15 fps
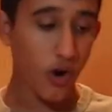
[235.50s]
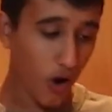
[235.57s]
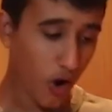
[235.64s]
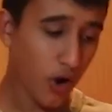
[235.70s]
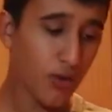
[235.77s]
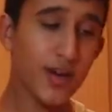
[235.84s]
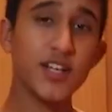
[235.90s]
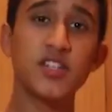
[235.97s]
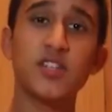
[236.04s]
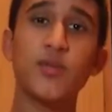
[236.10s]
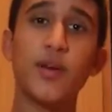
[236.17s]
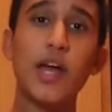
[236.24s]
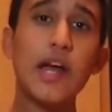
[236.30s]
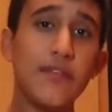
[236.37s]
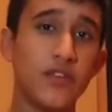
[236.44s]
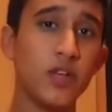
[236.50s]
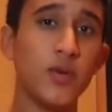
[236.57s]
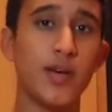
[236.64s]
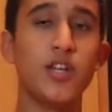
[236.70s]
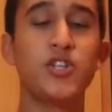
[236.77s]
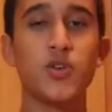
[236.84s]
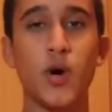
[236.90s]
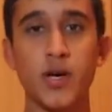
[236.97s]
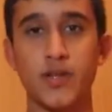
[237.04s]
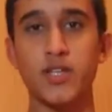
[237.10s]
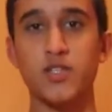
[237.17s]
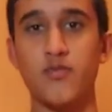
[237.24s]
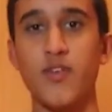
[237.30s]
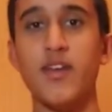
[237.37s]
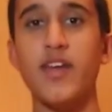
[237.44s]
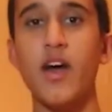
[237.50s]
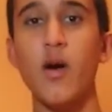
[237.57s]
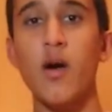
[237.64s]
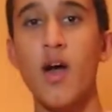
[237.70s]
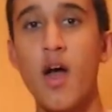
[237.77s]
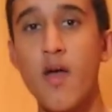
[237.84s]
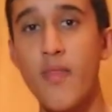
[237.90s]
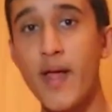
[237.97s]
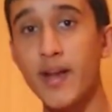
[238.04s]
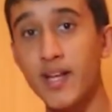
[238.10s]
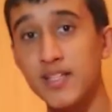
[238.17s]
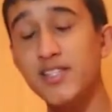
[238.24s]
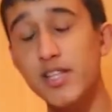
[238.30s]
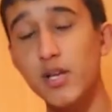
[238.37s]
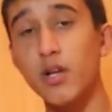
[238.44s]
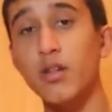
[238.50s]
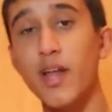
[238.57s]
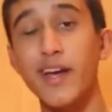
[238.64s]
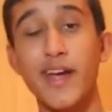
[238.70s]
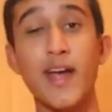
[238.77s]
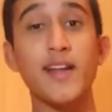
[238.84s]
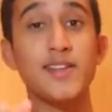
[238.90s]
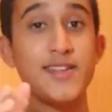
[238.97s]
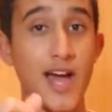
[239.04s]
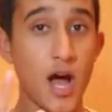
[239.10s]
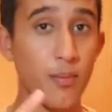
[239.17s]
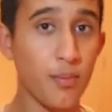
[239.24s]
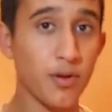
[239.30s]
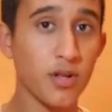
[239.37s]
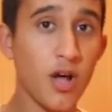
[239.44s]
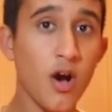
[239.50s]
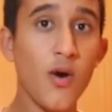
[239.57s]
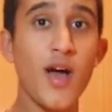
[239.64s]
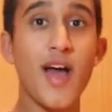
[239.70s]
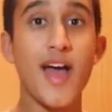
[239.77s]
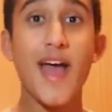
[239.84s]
Alright, so if you enjoyed this video, then consider liking down below.